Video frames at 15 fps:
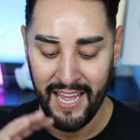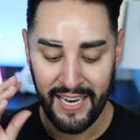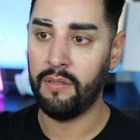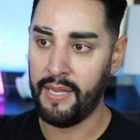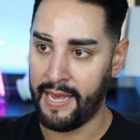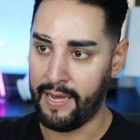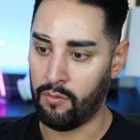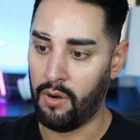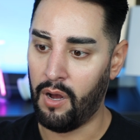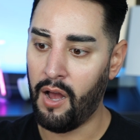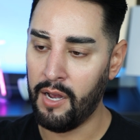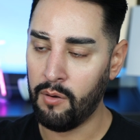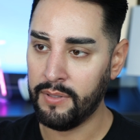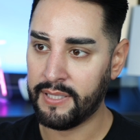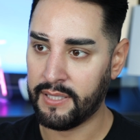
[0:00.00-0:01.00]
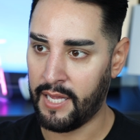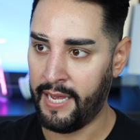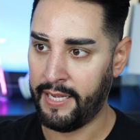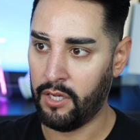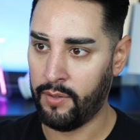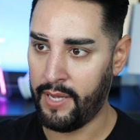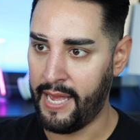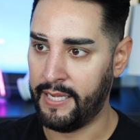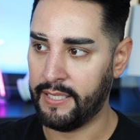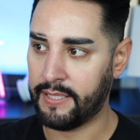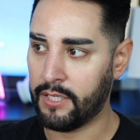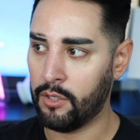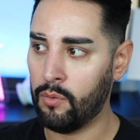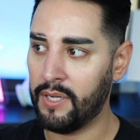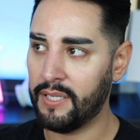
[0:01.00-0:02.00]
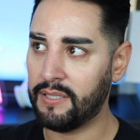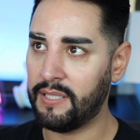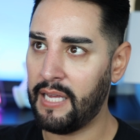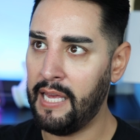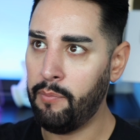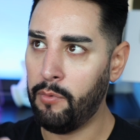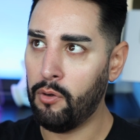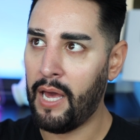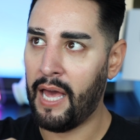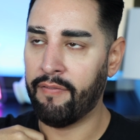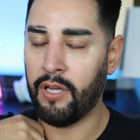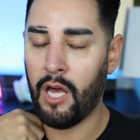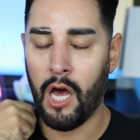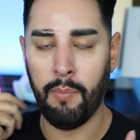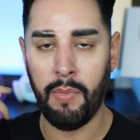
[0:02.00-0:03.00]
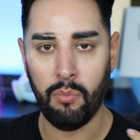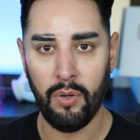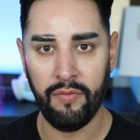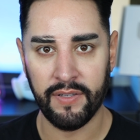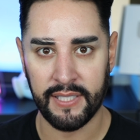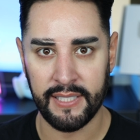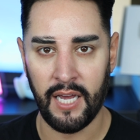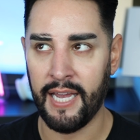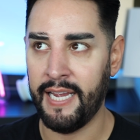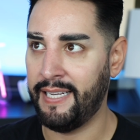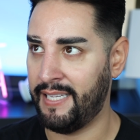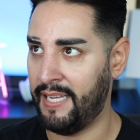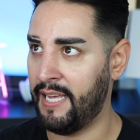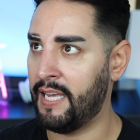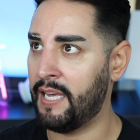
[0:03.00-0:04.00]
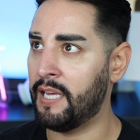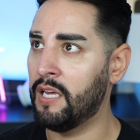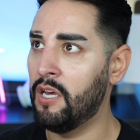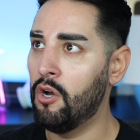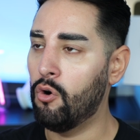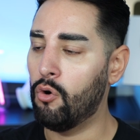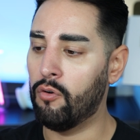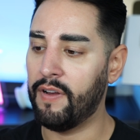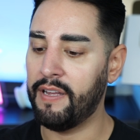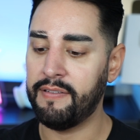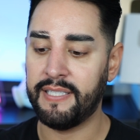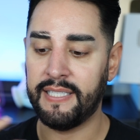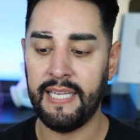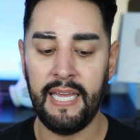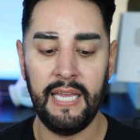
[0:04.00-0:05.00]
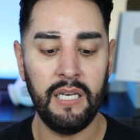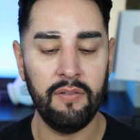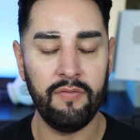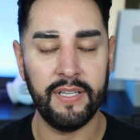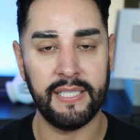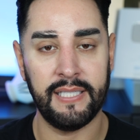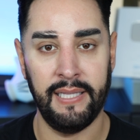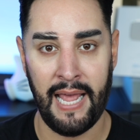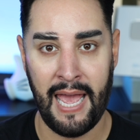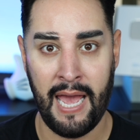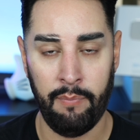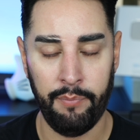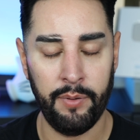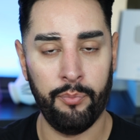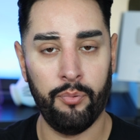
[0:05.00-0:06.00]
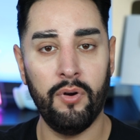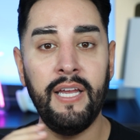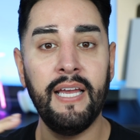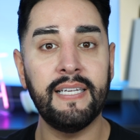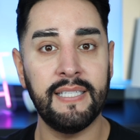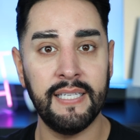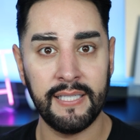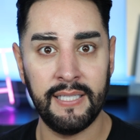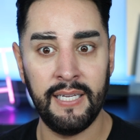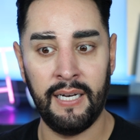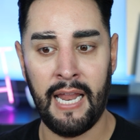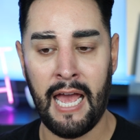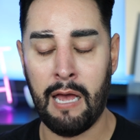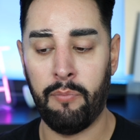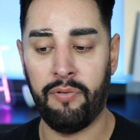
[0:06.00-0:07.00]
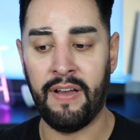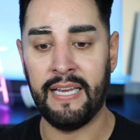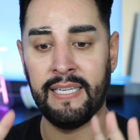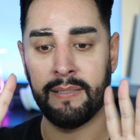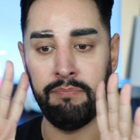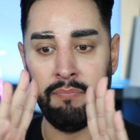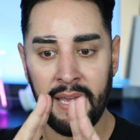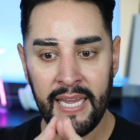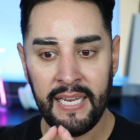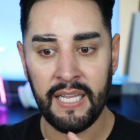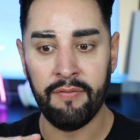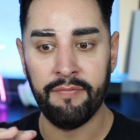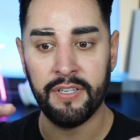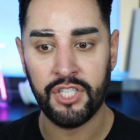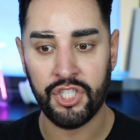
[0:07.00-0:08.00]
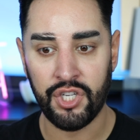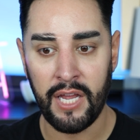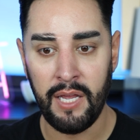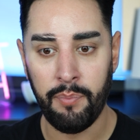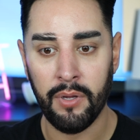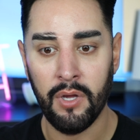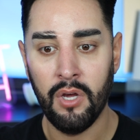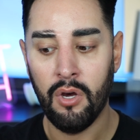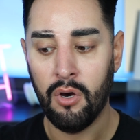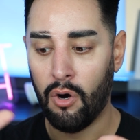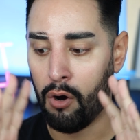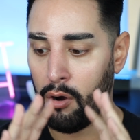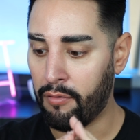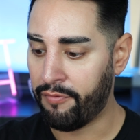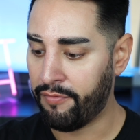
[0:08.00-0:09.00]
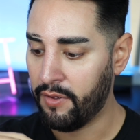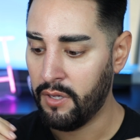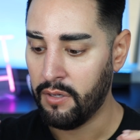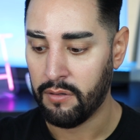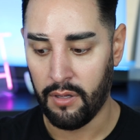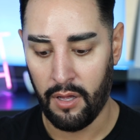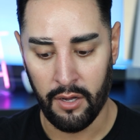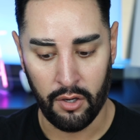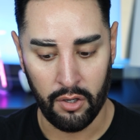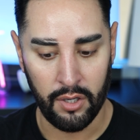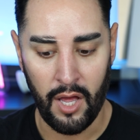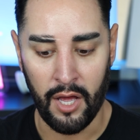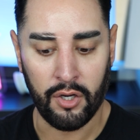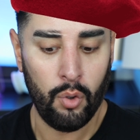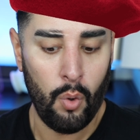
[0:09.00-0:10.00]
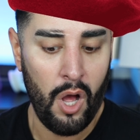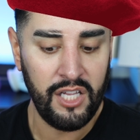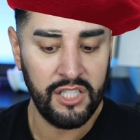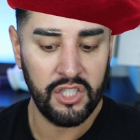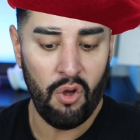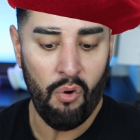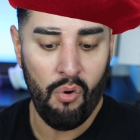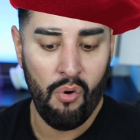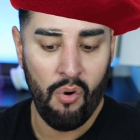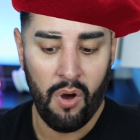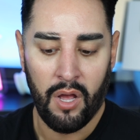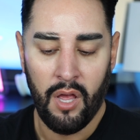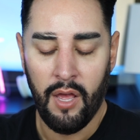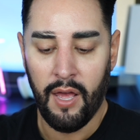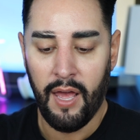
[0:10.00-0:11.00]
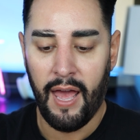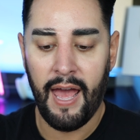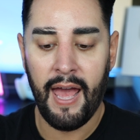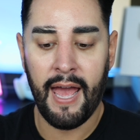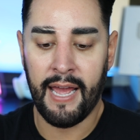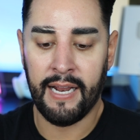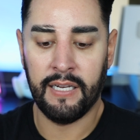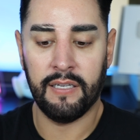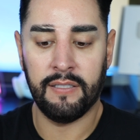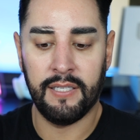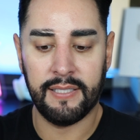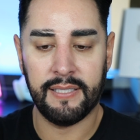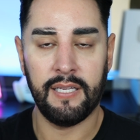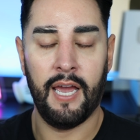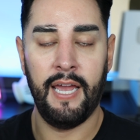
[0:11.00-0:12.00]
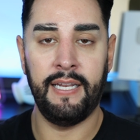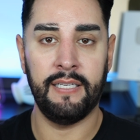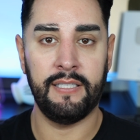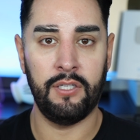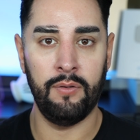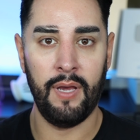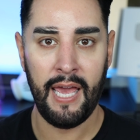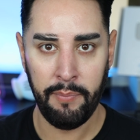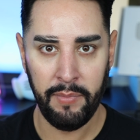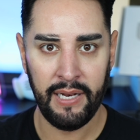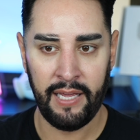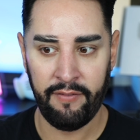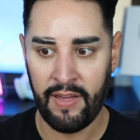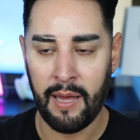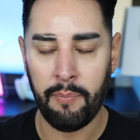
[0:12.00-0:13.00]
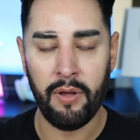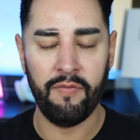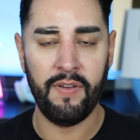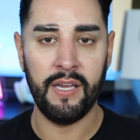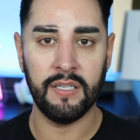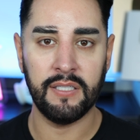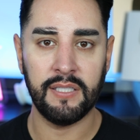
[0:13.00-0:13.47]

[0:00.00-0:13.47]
Now, I was like, okay, so TEMU have come up with this idea, or they've seen this lamp, a pre-existing lamp that is made in the shape of a croissant, and decided to emulate that, but they are